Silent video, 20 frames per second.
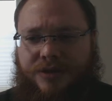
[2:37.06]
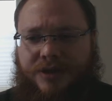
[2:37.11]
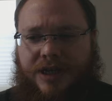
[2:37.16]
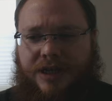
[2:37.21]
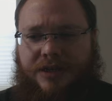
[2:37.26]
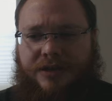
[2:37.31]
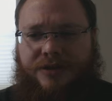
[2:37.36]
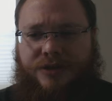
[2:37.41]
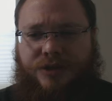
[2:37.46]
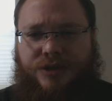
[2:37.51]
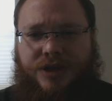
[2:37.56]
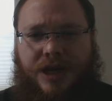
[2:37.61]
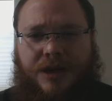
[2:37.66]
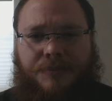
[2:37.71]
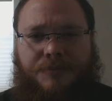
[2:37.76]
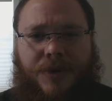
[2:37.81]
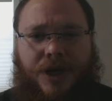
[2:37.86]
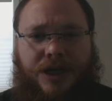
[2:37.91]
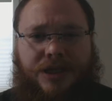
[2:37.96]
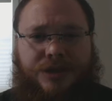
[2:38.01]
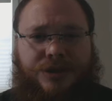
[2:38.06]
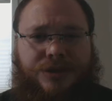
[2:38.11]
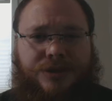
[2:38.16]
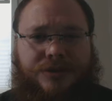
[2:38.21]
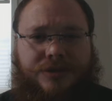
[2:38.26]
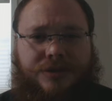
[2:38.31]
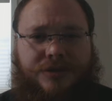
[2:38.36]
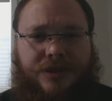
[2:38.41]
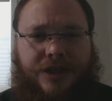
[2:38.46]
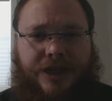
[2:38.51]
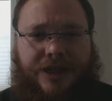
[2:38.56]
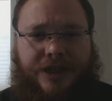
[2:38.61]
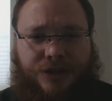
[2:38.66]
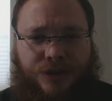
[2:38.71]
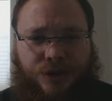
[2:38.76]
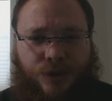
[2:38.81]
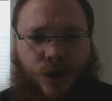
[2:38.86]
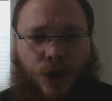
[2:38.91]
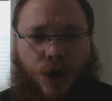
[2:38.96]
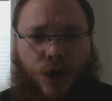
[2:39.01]
There's not much. Like
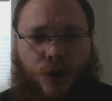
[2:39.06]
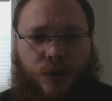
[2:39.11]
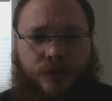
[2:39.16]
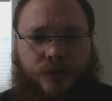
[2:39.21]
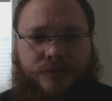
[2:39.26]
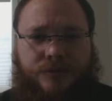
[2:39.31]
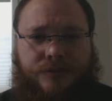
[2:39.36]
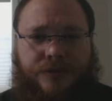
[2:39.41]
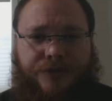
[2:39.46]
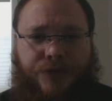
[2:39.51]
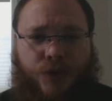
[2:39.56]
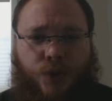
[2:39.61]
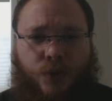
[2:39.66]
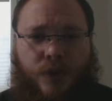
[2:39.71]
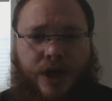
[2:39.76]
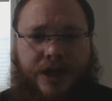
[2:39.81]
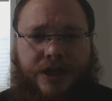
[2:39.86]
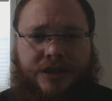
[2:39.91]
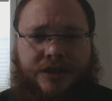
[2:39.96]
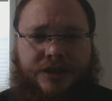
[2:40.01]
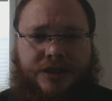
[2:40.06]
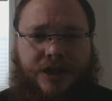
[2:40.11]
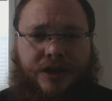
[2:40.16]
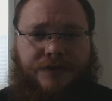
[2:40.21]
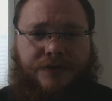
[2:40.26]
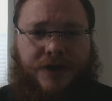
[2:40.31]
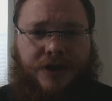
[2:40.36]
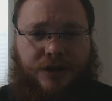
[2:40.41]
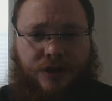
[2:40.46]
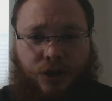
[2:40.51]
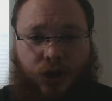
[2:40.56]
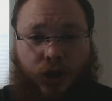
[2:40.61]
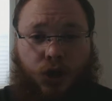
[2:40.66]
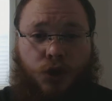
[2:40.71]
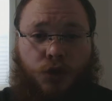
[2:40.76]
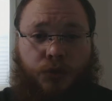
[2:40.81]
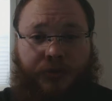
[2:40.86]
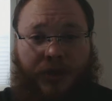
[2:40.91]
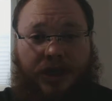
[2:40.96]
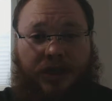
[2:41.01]
it's low. If you're rating stuff on
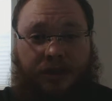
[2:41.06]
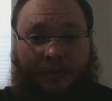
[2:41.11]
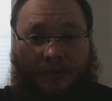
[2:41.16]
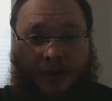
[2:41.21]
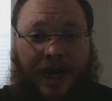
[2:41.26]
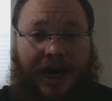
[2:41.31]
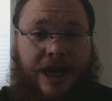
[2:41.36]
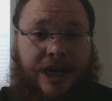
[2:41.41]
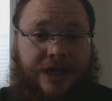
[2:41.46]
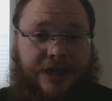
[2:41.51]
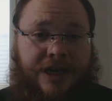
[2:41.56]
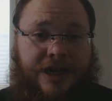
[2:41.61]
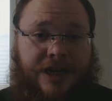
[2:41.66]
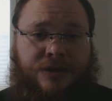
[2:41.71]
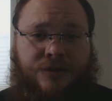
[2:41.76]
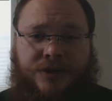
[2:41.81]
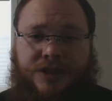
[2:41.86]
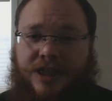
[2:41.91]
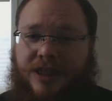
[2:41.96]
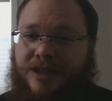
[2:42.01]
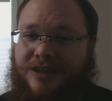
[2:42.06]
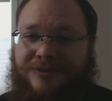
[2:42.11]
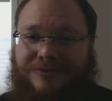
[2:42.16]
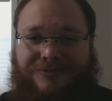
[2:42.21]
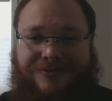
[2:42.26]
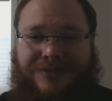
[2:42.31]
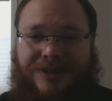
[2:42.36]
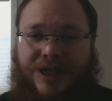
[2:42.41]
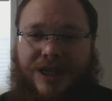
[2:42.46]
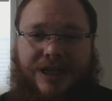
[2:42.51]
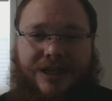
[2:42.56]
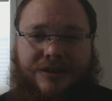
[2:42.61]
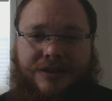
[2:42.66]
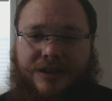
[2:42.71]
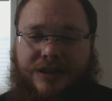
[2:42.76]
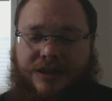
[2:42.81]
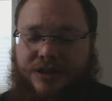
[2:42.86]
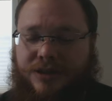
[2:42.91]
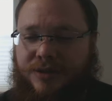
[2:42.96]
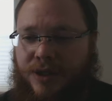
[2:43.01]
low, medium, and high downside, like
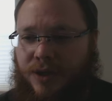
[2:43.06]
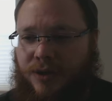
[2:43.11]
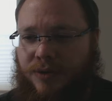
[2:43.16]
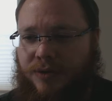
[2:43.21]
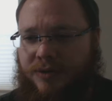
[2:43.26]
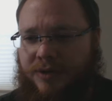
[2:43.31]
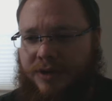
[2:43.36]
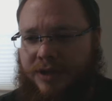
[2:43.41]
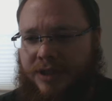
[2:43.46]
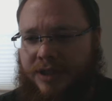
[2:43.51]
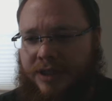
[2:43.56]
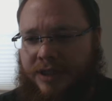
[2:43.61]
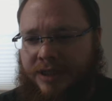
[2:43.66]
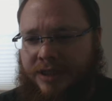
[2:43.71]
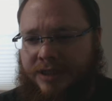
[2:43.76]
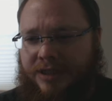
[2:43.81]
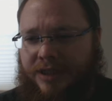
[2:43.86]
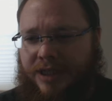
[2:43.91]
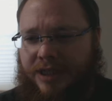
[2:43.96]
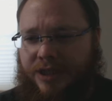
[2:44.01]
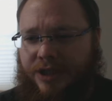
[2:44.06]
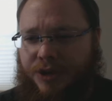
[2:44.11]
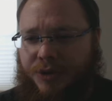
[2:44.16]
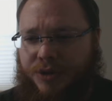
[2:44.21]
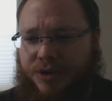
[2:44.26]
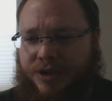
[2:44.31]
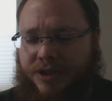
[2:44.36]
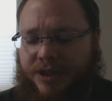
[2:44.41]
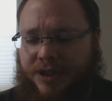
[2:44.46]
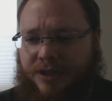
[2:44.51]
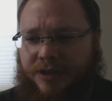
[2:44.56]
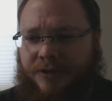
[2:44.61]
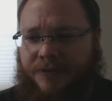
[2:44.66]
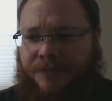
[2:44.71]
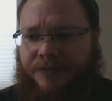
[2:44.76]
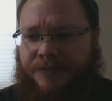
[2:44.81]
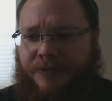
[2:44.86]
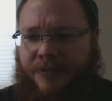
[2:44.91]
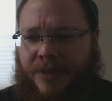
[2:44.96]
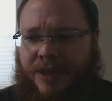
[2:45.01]
it's low. Not a huge
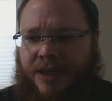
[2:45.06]
deal.